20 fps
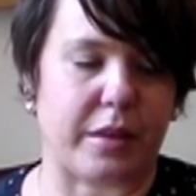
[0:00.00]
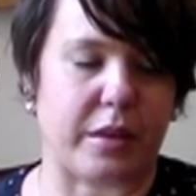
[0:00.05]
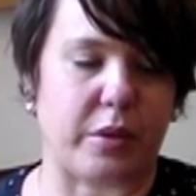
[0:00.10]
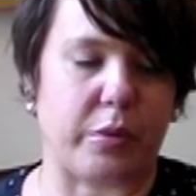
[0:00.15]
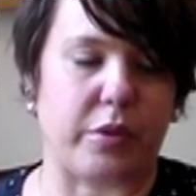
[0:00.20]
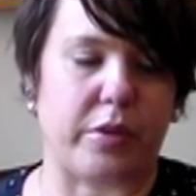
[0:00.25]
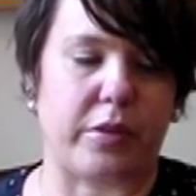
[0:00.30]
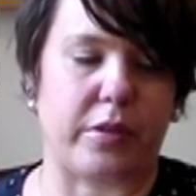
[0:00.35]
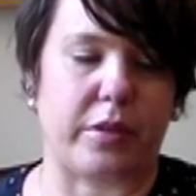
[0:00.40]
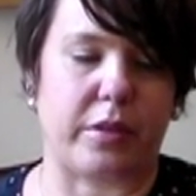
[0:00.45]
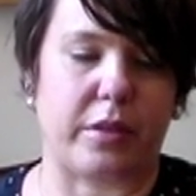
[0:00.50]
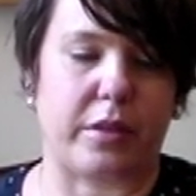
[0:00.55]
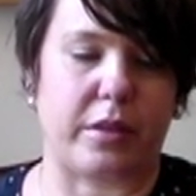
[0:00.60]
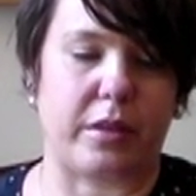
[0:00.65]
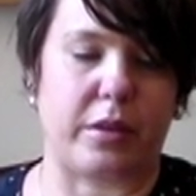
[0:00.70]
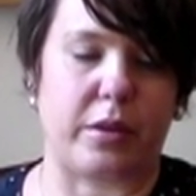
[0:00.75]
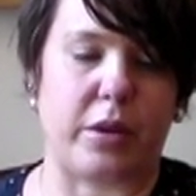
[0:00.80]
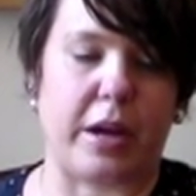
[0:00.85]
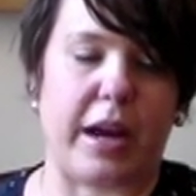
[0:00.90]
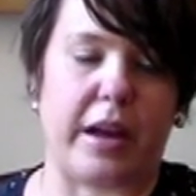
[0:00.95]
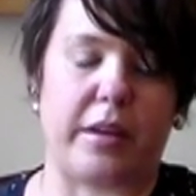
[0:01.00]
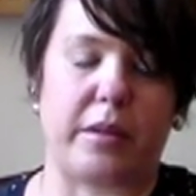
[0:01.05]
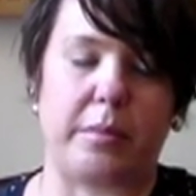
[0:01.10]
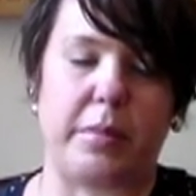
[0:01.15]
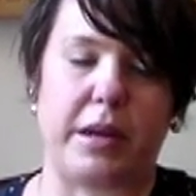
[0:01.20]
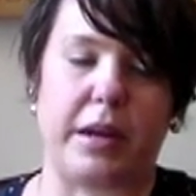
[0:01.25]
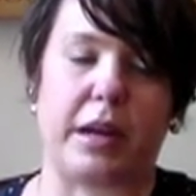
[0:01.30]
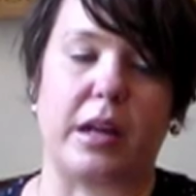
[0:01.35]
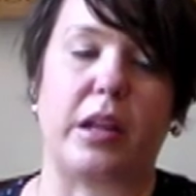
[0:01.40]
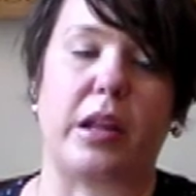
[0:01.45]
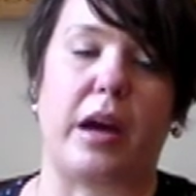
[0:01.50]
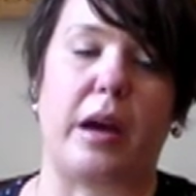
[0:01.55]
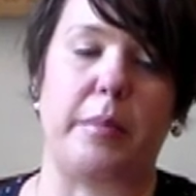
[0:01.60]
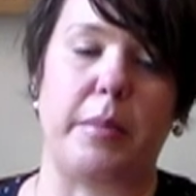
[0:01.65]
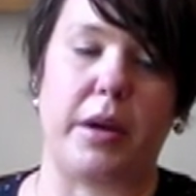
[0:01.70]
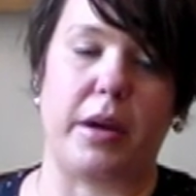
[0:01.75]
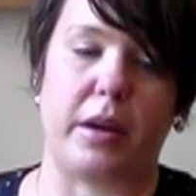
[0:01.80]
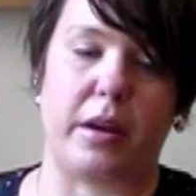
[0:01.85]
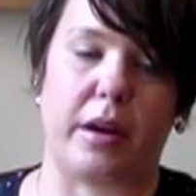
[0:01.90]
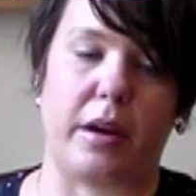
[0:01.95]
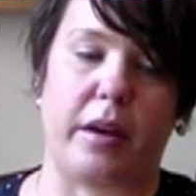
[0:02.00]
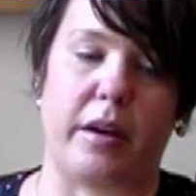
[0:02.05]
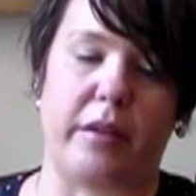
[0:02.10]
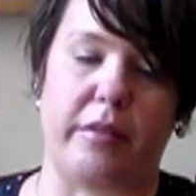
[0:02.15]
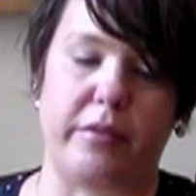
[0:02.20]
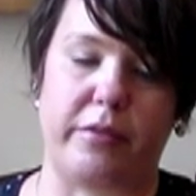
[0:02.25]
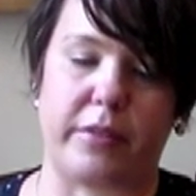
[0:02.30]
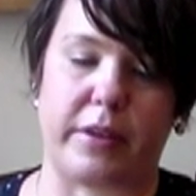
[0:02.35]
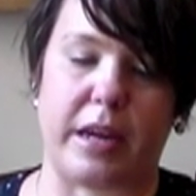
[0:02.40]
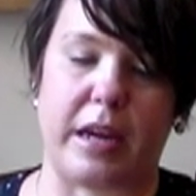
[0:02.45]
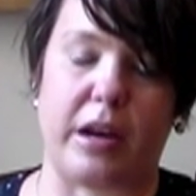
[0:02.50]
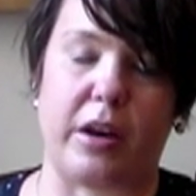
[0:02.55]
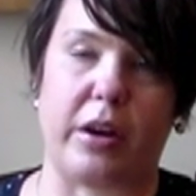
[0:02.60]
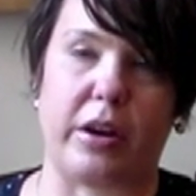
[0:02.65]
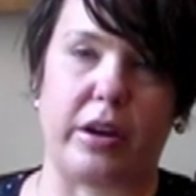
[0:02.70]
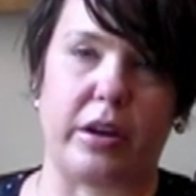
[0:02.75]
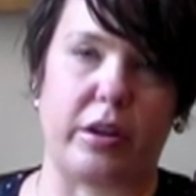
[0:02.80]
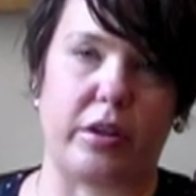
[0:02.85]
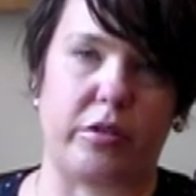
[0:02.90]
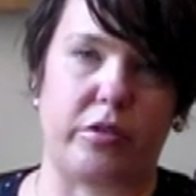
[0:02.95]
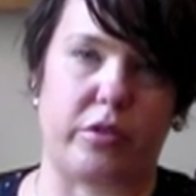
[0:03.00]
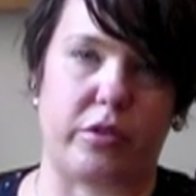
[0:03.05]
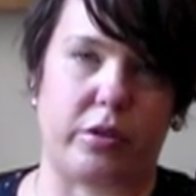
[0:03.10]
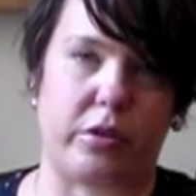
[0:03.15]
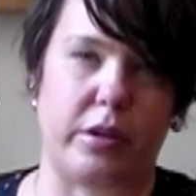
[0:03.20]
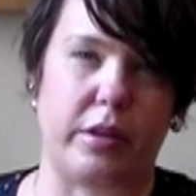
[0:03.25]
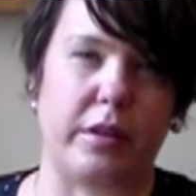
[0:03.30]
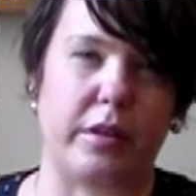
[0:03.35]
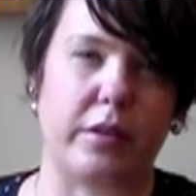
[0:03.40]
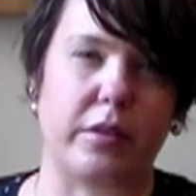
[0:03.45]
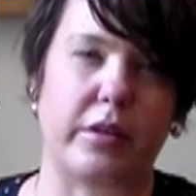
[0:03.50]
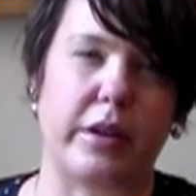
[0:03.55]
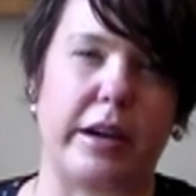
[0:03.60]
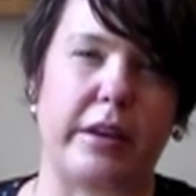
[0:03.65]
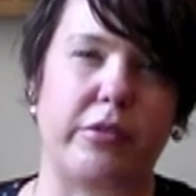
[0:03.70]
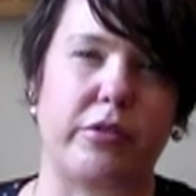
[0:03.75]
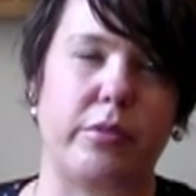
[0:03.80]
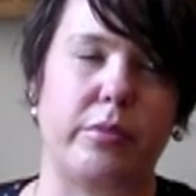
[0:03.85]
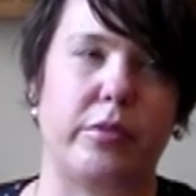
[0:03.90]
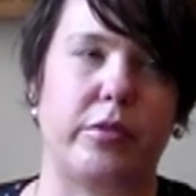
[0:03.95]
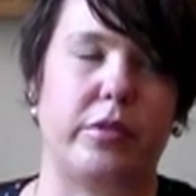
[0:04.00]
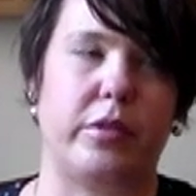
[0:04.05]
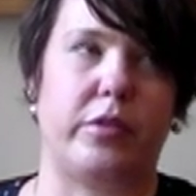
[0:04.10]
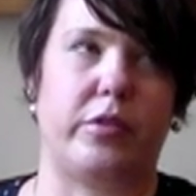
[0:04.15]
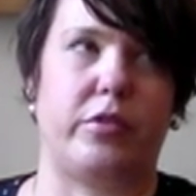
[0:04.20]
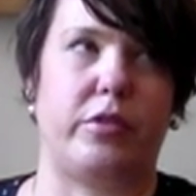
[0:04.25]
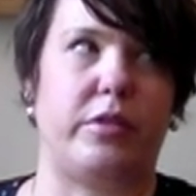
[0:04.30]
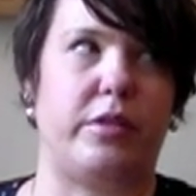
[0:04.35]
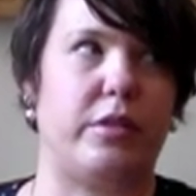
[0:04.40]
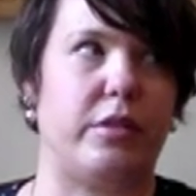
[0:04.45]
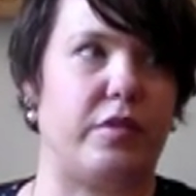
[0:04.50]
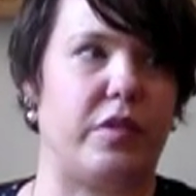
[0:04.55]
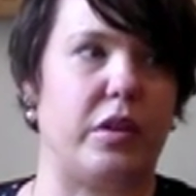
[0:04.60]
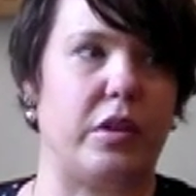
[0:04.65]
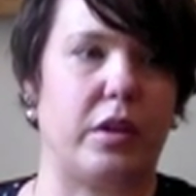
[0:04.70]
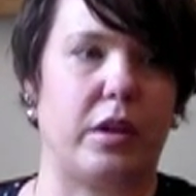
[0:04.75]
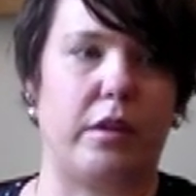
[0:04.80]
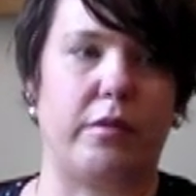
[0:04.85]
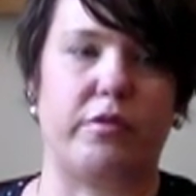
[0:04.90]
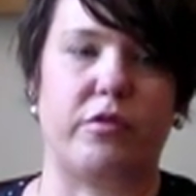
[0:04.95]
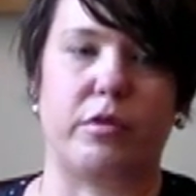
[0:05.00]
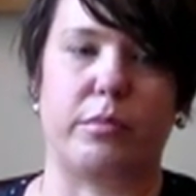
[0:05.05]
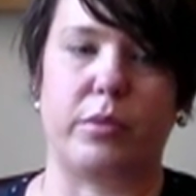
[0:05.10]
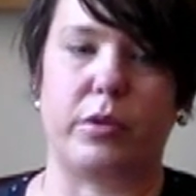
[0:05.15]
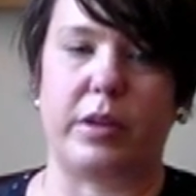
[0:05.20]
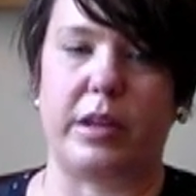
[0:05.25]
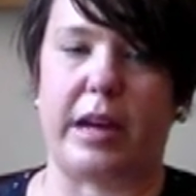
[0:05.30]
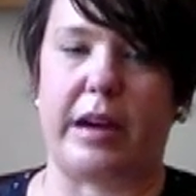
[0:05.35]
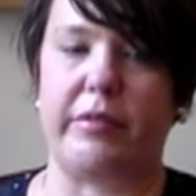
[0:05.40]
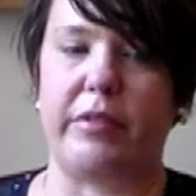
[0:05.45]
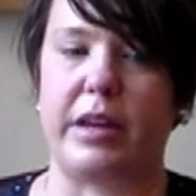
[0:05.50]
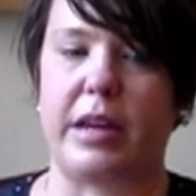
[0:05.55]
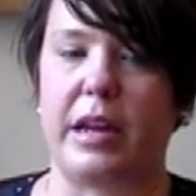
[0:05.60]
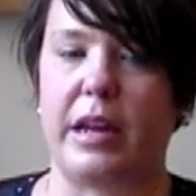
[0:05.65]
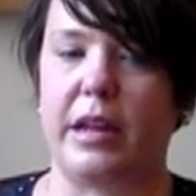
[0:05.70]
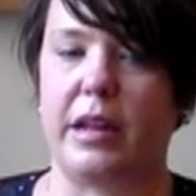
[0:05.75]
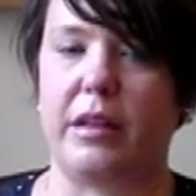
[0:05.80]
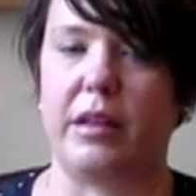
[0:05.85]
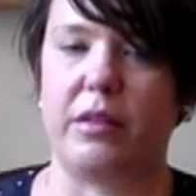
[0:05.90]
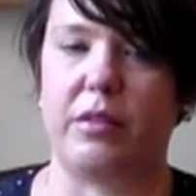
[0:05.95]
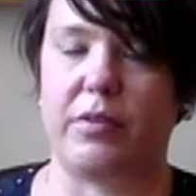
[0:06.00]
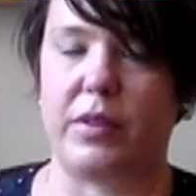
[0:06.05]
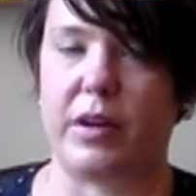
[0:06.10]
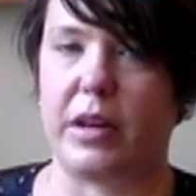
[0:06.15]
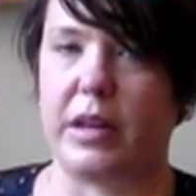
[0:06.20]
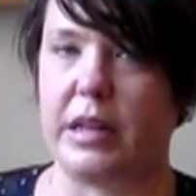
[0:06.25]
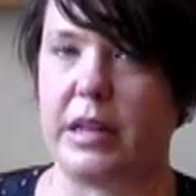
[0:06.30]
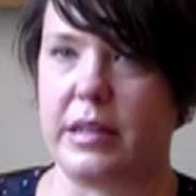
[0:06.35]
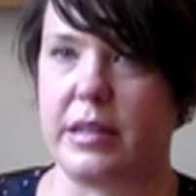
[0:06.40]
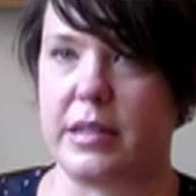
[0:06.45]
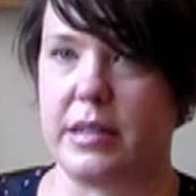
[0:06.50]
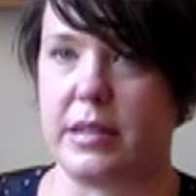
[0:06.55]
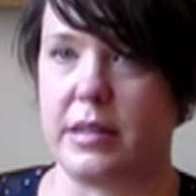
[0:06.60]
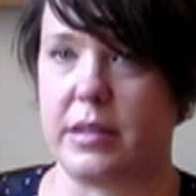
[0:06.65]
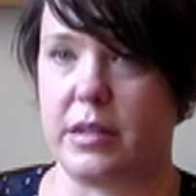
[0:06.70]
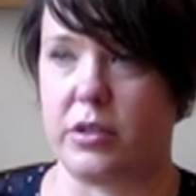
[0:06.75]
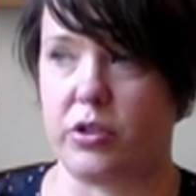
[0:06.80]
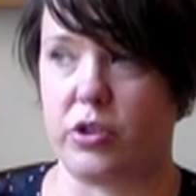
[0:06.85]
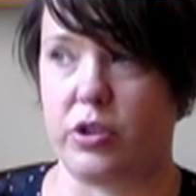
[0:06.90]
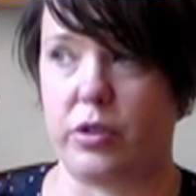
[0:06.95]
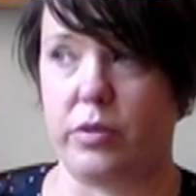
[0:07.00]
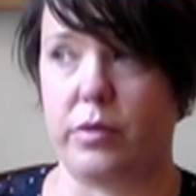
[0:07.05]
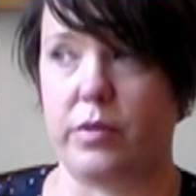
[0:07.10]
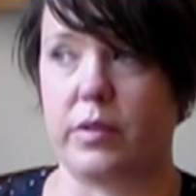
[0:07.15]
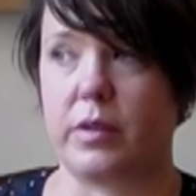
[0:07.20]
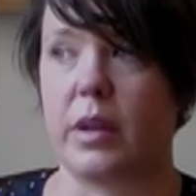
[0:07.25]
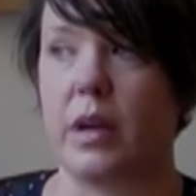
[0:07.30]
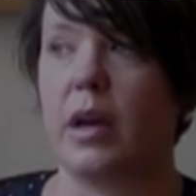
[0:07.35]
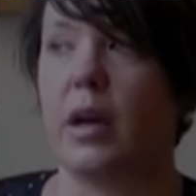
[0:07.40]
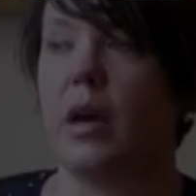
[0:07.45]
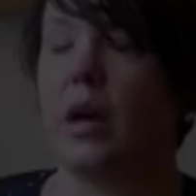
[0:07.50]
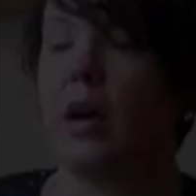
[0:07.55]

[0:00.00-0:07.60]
there had to be a climate of care and concern in this classroom so that students felt comfortable navigating these very intense issues.